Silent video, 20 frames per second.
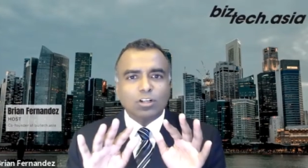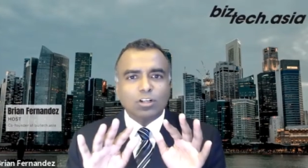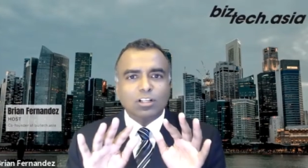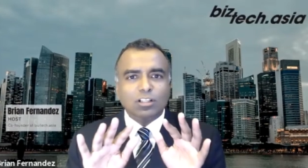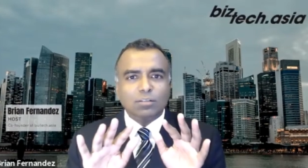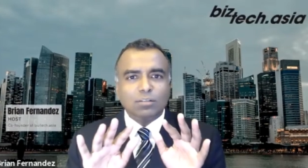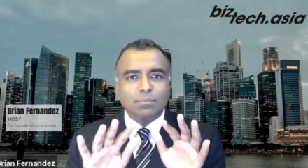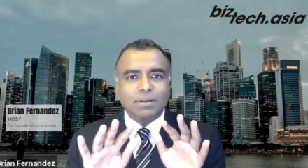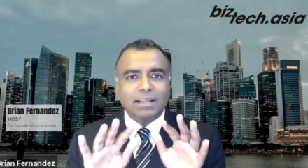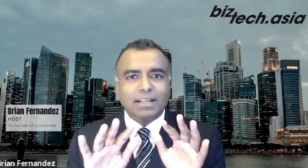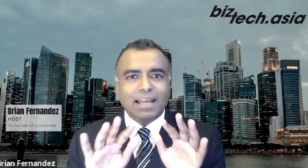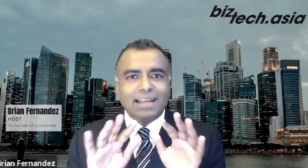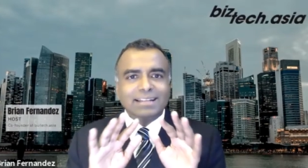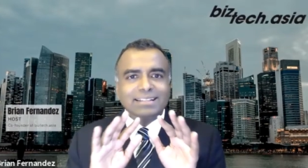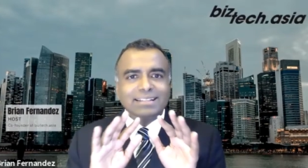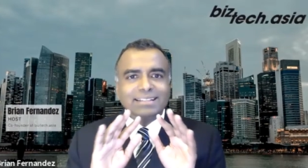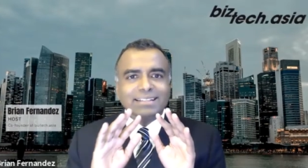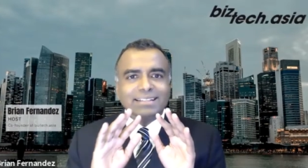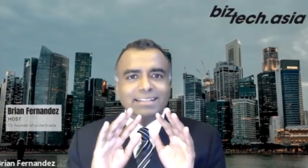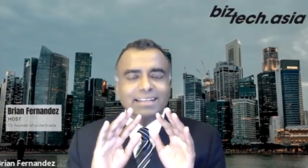a little bit and
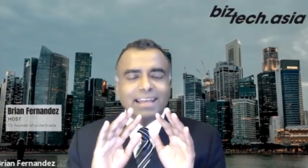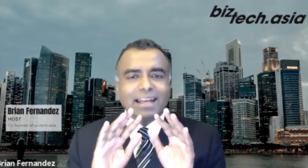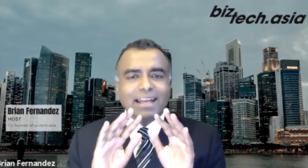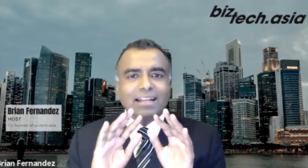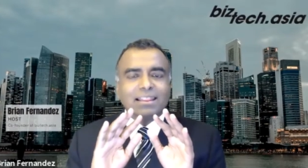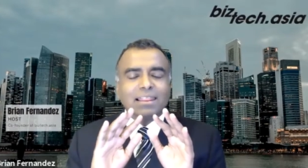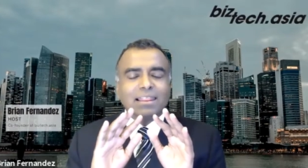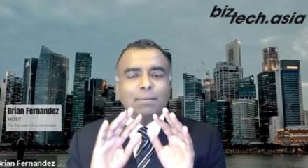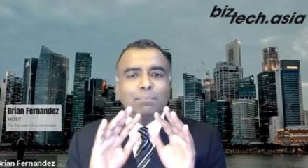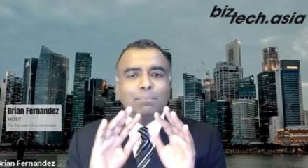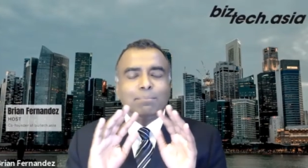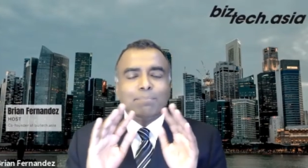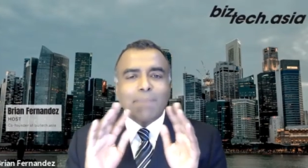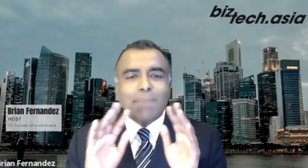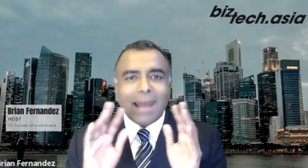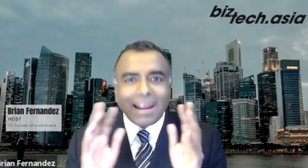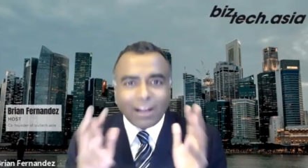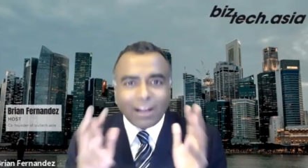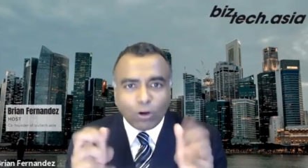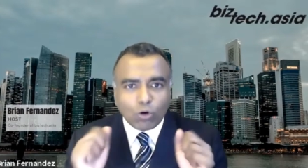get some
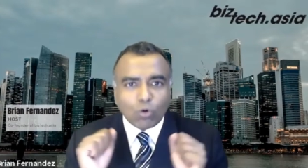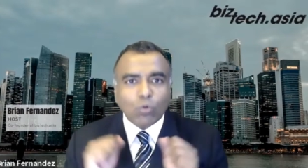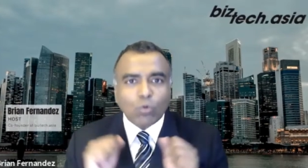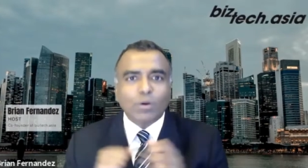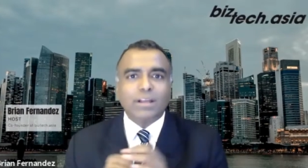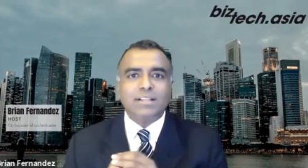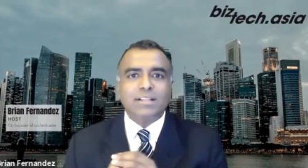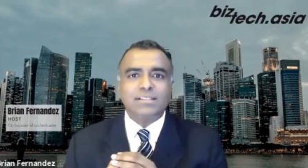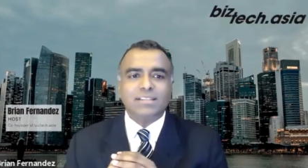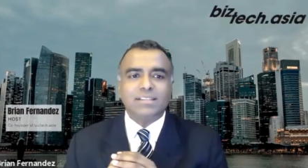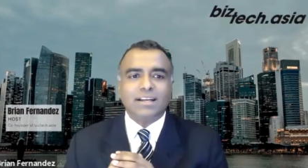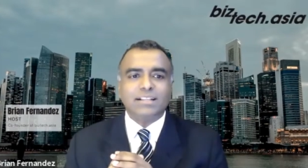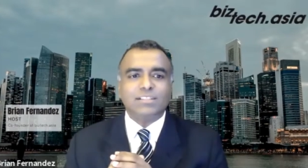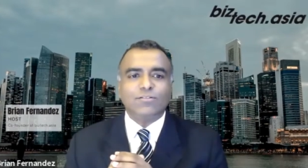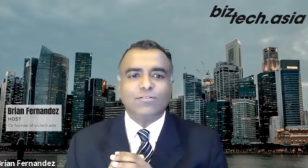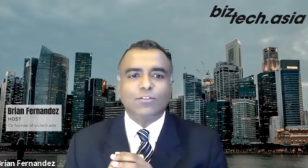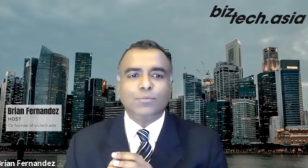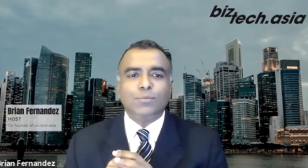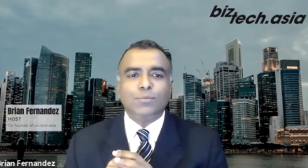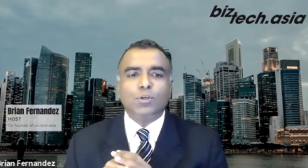macro insights
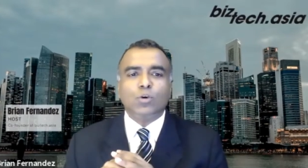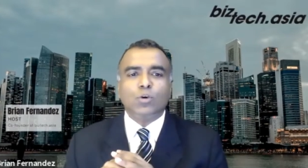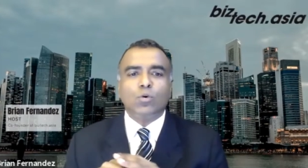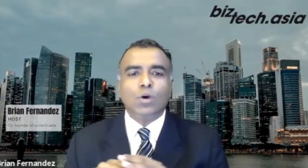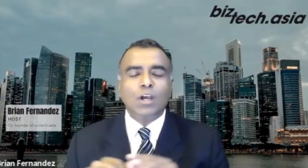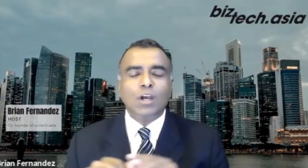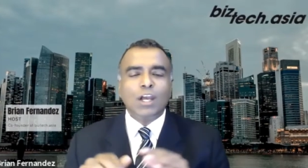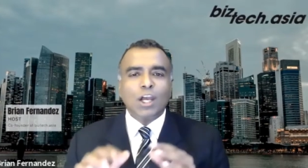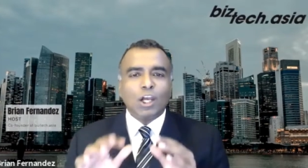from you.